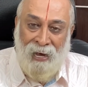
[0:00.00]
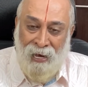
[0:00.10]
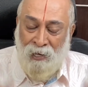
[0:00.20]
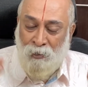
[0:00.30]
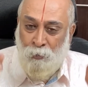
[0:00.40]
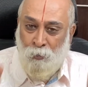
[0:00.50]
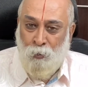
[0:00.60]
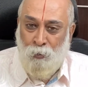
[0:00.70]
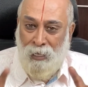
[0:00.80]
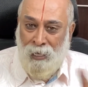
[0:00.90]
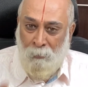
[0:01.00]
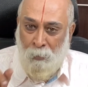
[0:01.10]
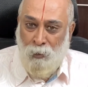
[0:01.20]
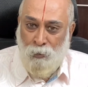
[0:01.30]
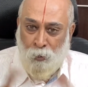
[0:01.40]
Are you
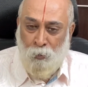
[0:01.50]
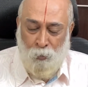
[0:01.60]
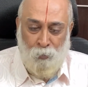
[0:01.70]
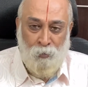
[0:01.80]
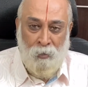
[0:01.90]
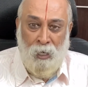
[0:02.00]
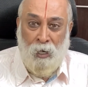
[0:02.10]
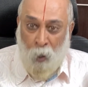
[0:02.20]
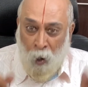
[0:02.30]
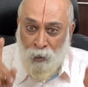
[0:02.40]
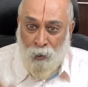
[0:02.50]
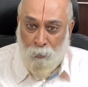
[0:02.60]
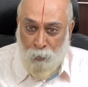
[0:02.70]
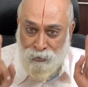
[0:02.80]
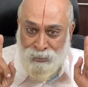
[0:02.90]
able to
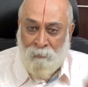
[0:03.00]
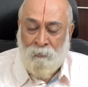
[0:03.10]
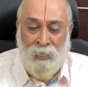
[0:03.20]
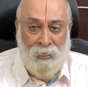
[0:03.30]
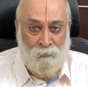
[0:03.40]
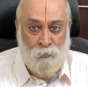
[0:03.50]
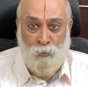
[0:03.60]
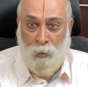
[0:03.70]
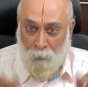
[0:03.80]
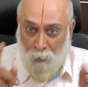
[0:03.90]
contribute something to